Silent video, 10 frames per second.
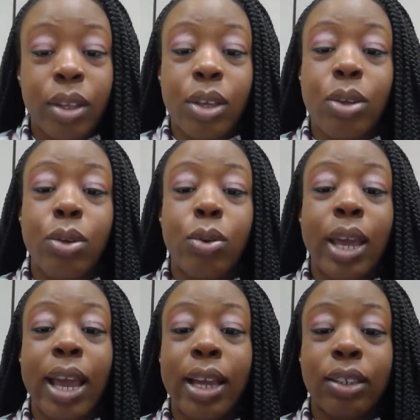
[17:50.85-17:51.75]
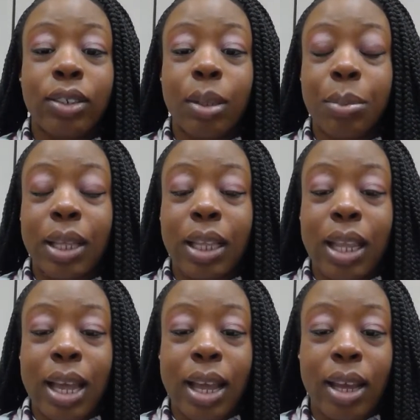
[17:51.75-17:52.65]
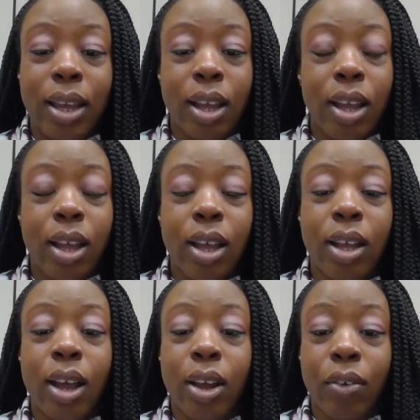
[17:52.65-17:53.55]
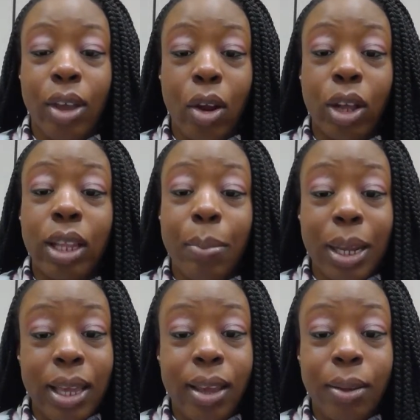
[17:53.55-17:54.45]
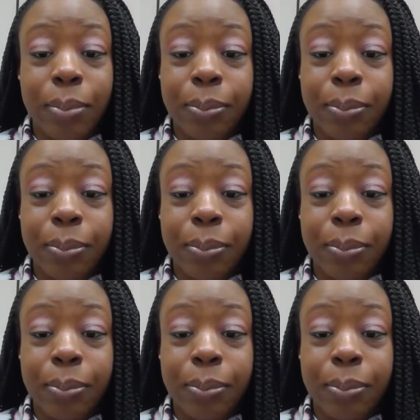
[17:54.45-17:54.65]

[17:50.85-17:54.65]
you catch something like gonorrhea or chlamydia,